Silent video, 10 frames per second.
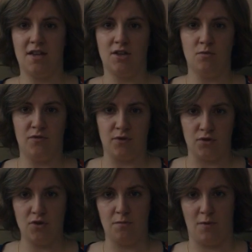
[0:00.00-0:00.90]
then you move your
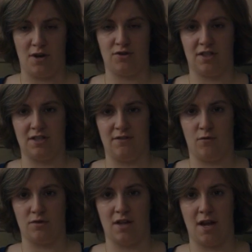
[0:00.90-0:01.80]
toothbrush
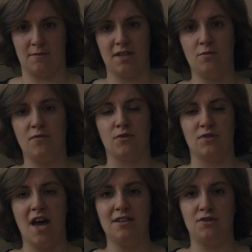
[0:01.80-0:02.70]
64 times, then you move your
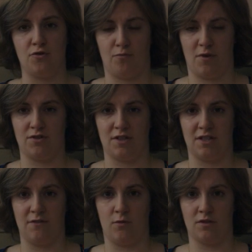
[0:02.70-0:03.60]
dad's toothbrush
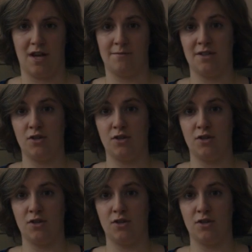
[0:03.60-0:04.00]
64 times,